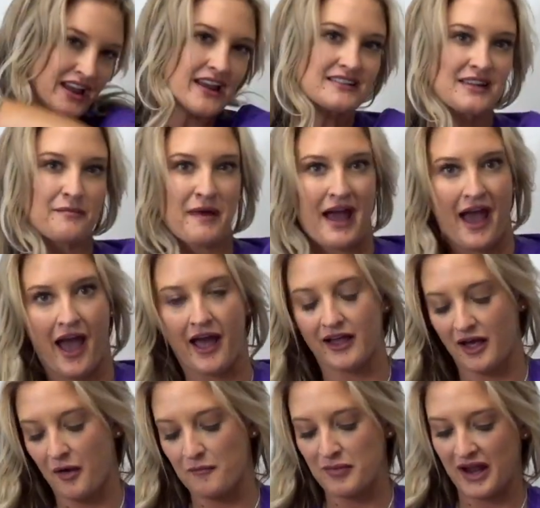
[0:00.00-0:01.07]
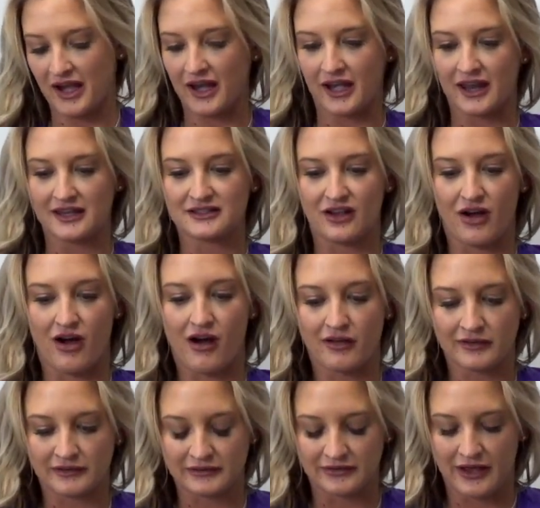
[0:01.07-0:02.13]
is a bag, but it is
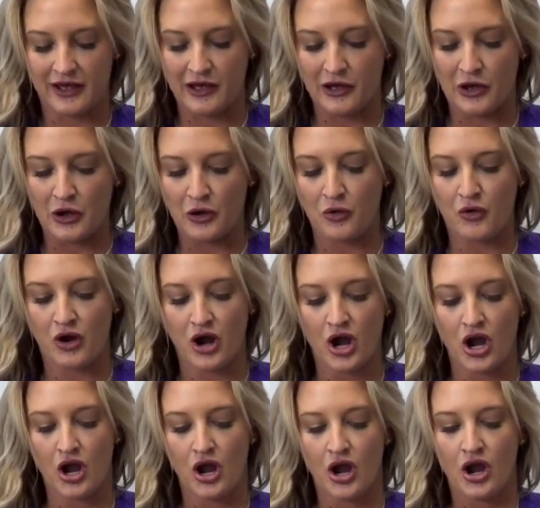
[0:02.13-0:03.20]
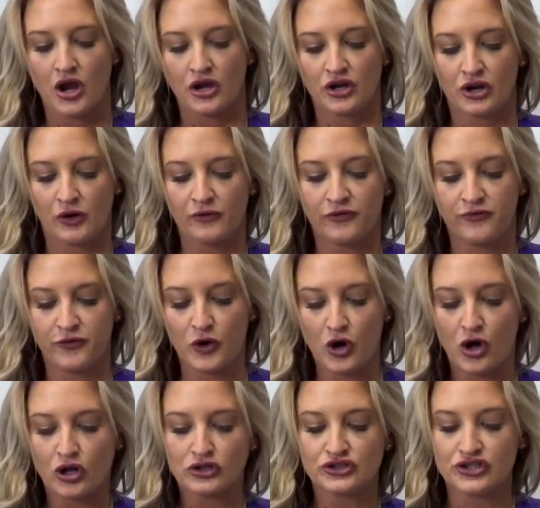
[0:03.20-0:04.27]
also your
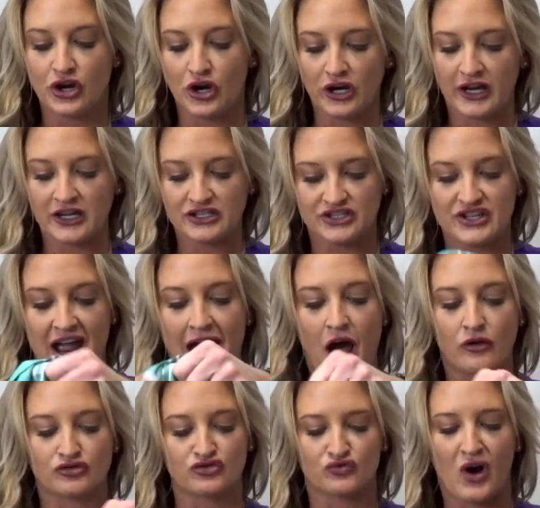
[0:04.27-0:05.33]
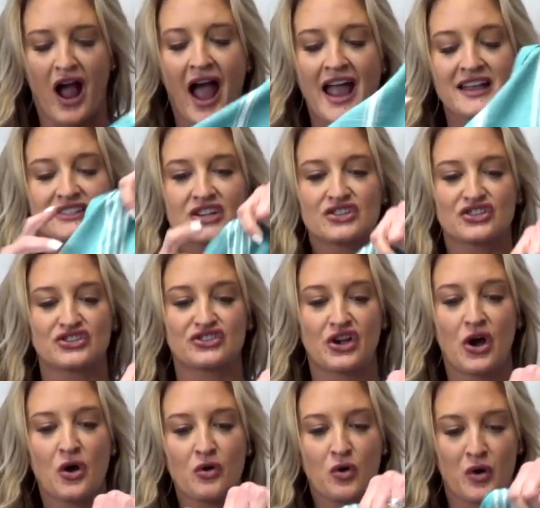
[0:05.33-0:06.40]
full Turkish towel dries
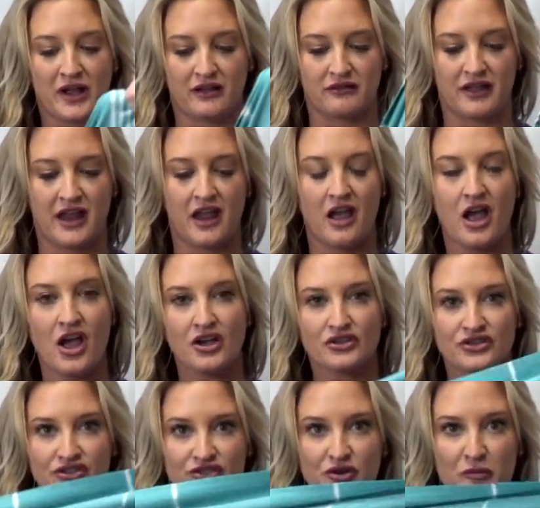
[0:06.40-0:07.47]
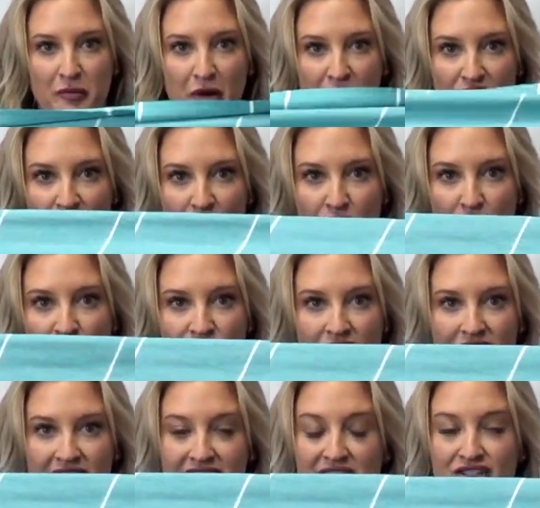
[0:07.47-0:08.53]
so quickly super huge.
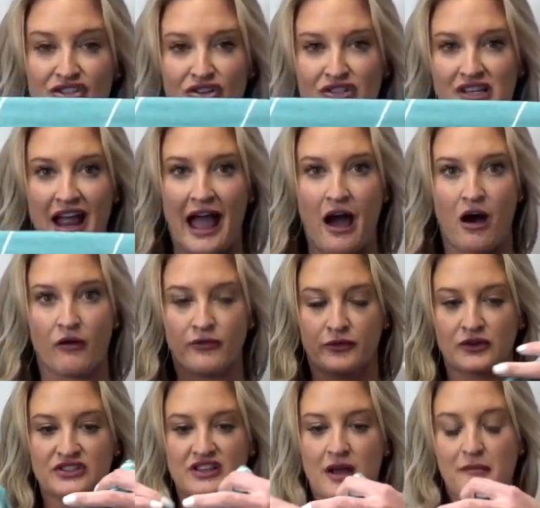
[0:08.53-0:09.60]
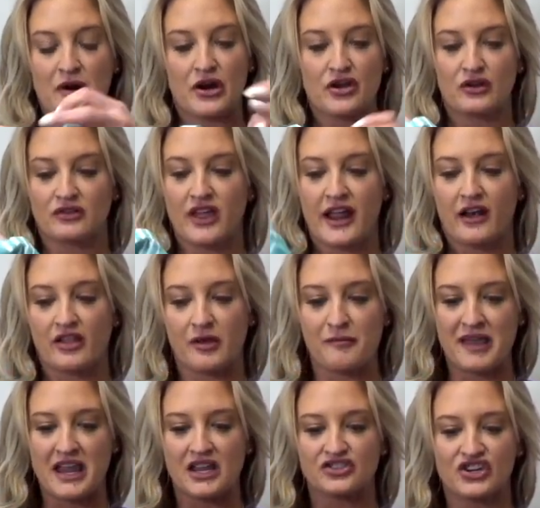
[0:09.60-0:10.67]
This is your towel for summer. You can lay it on the
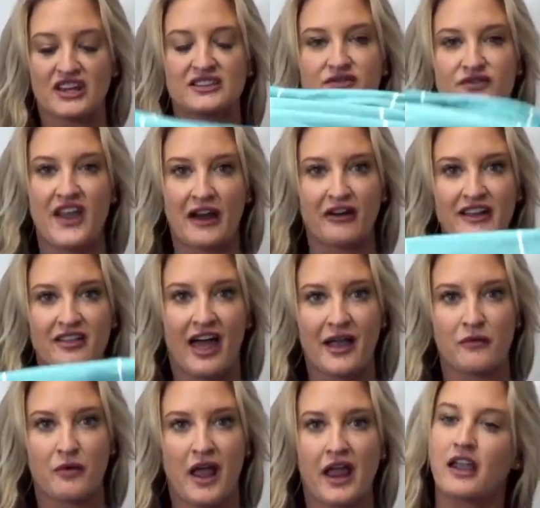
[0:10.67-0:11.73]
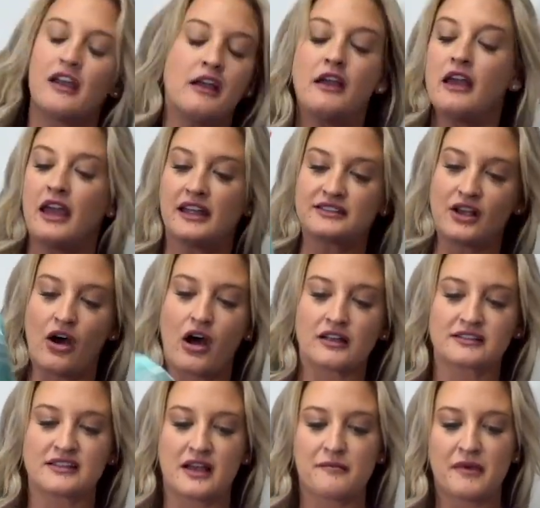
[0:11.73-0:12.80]
beach. It's very lightweight. It's
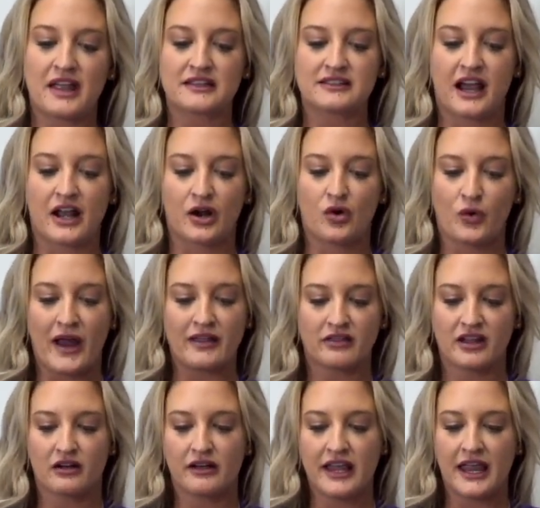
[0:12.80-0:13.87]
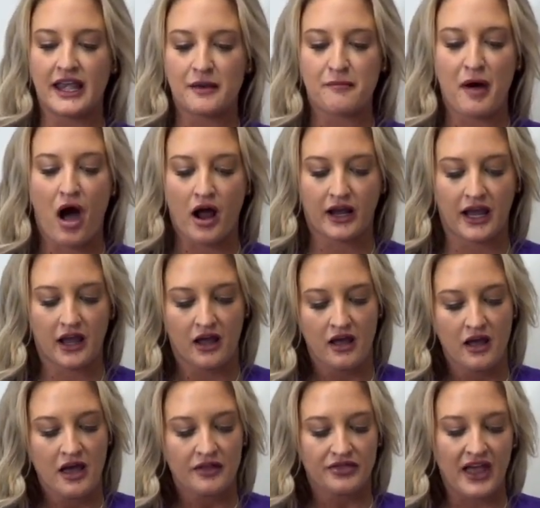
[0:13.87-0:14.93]
awesome. It's got a great little hidden pocket
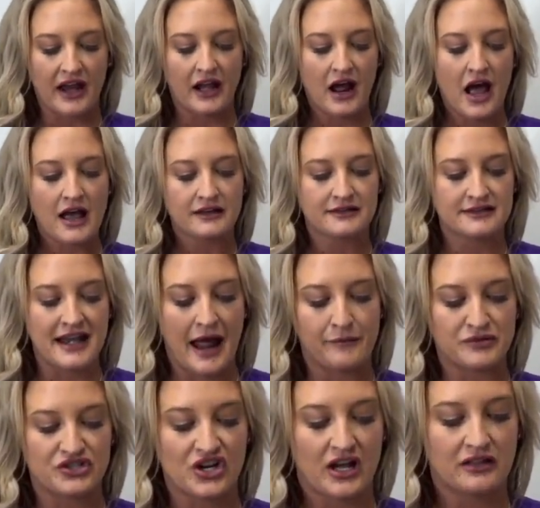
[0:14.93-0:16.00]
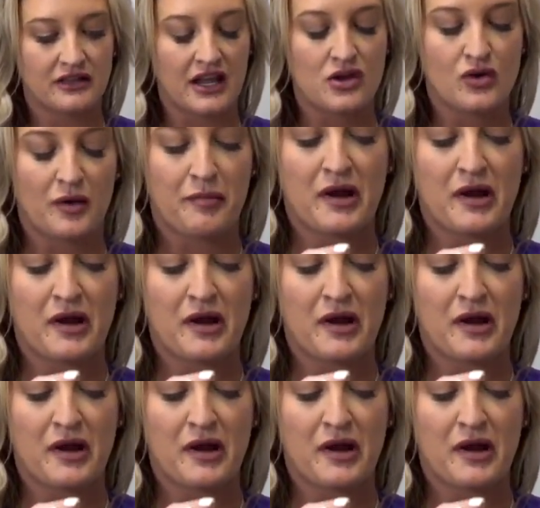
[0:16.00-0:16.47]
that uh, snaps shut that you can